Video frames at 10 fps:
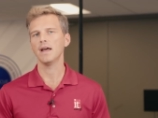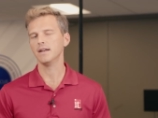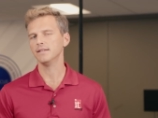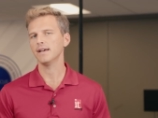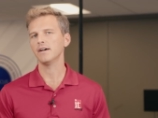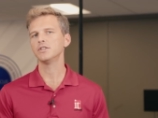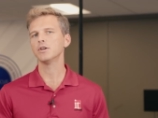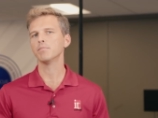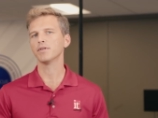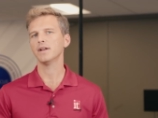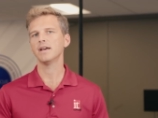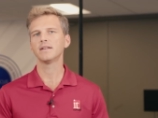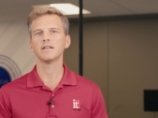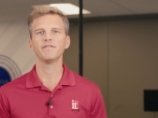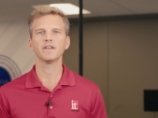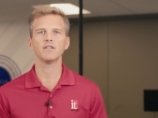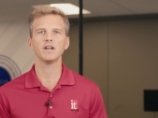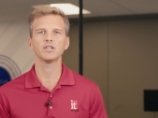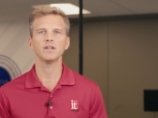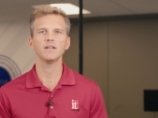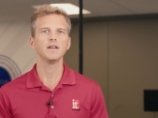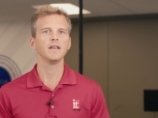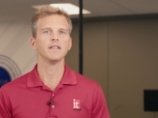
and intelligent printhead configuration,